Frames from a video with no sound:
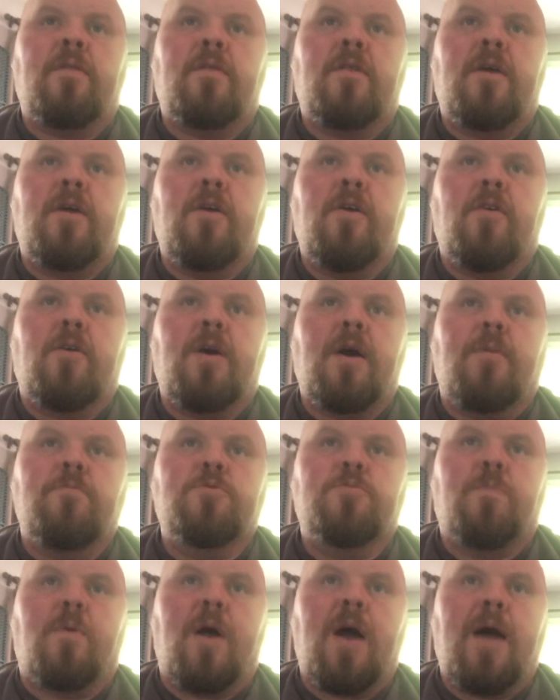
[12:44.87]
Here
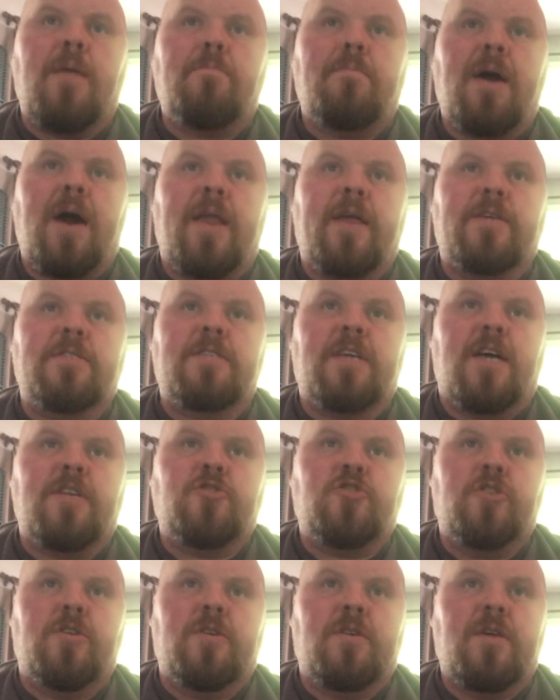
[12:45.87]
comes Brian Maddox
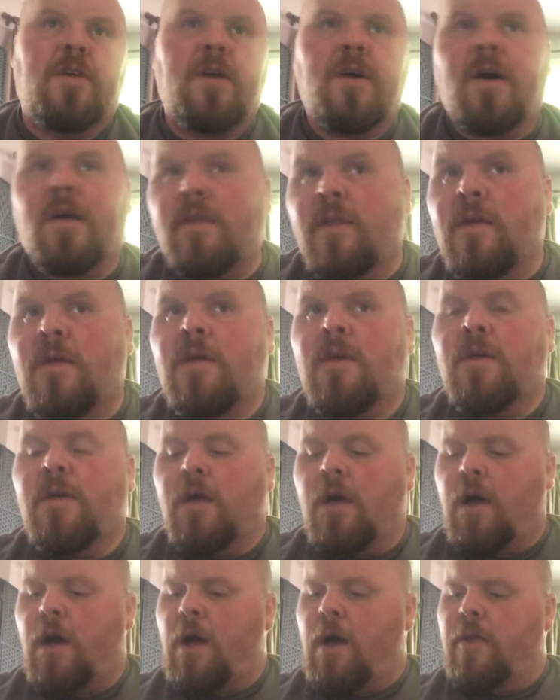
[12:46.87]
at you again.
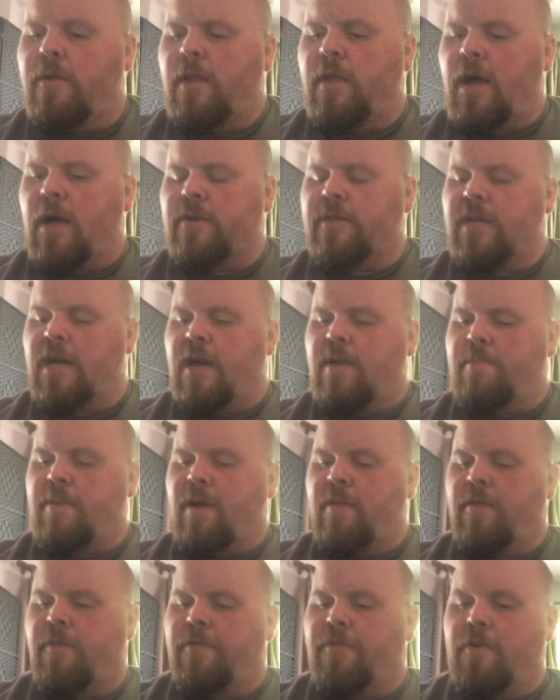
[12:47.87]
Knocked down
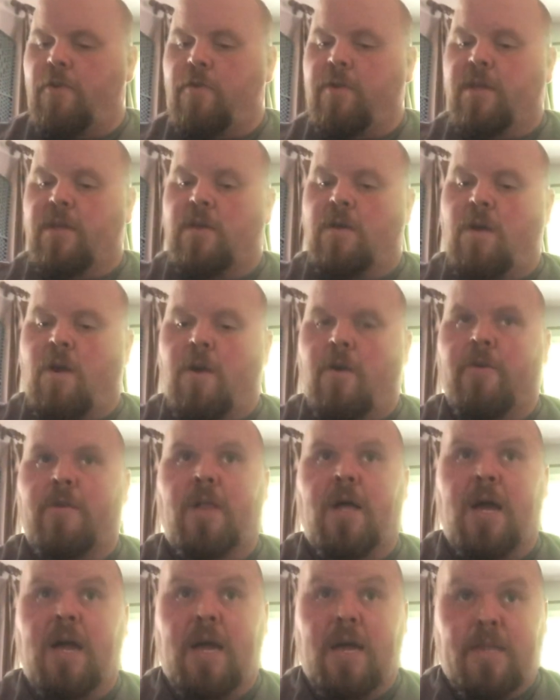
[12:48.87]
about the 30-yard
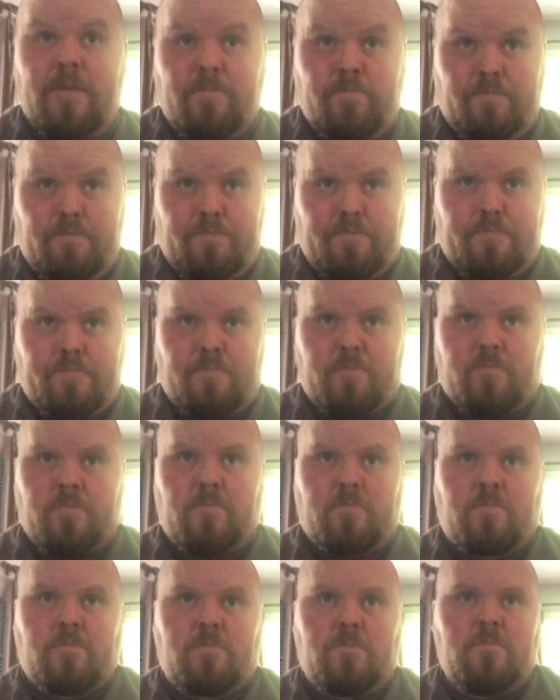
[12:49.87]
line.
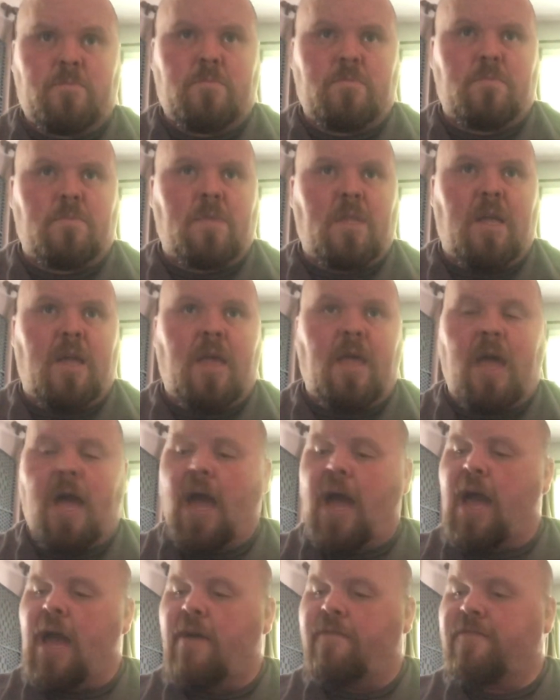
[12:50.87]

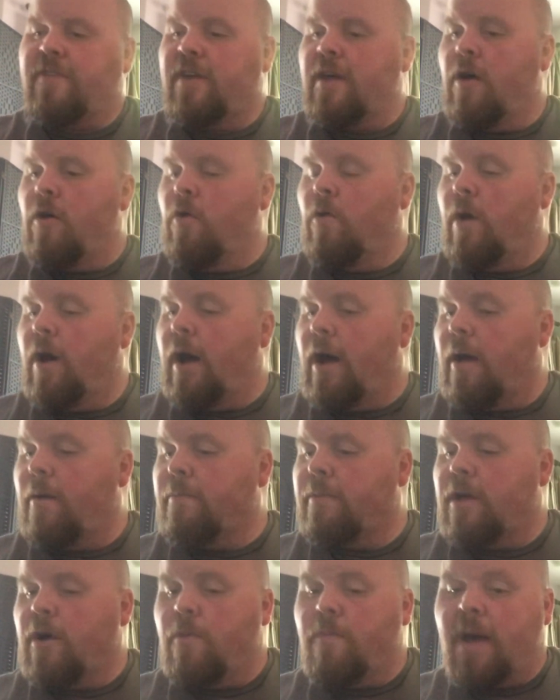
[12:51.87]
I have to
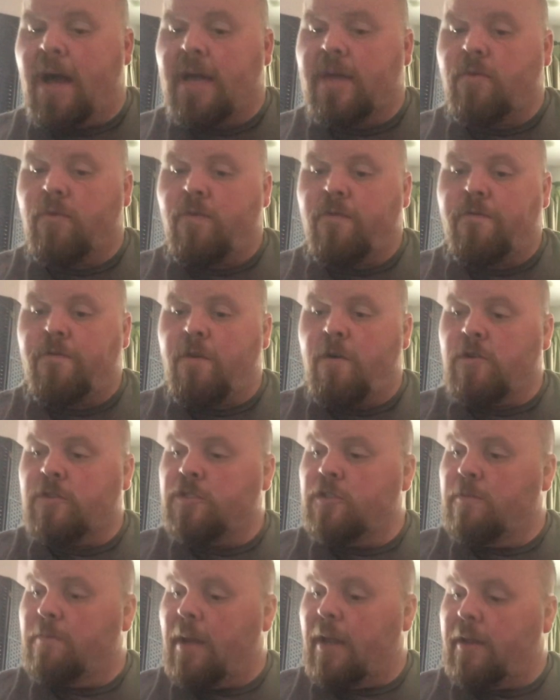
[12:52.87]
go back and refer
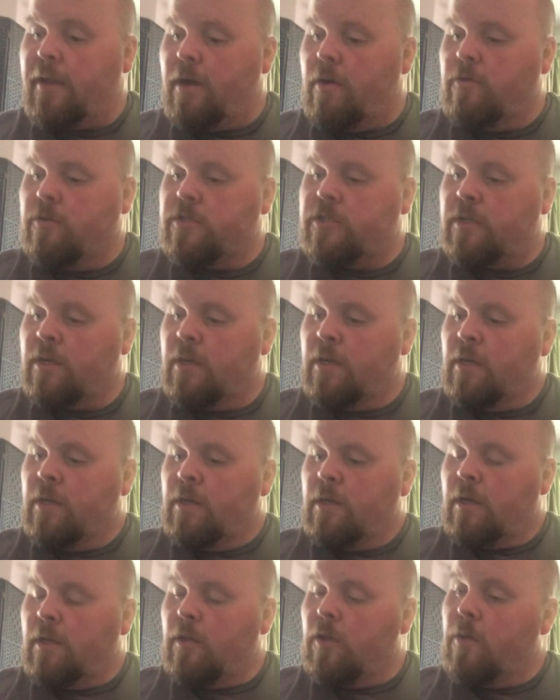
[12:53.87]
to my notes
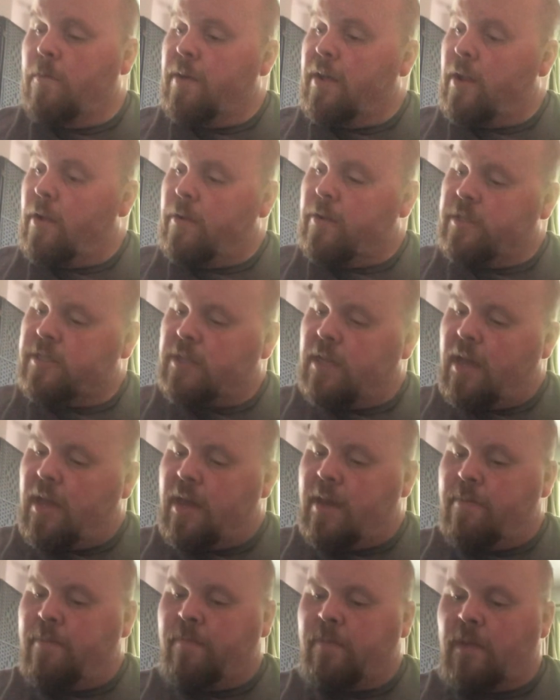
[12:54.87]
a little bit on this
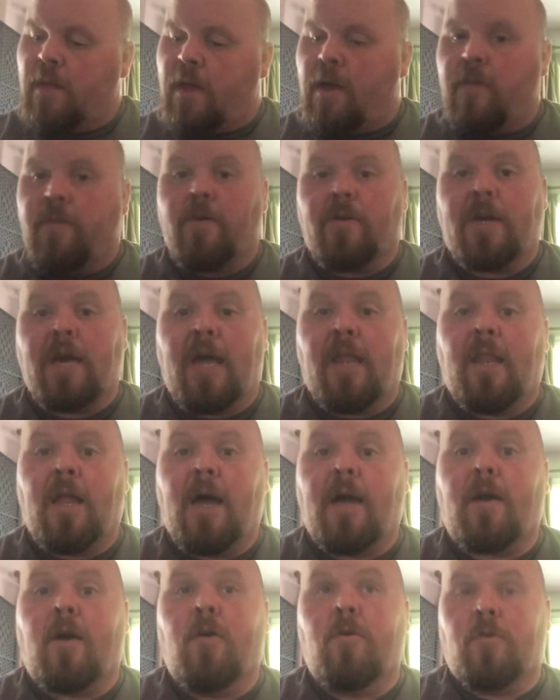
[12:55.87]
game. They're kind of
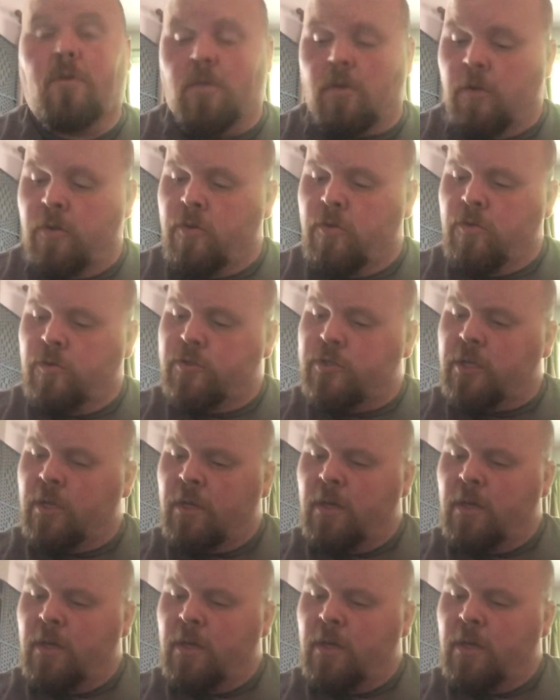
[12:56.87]
like Uncle Lou's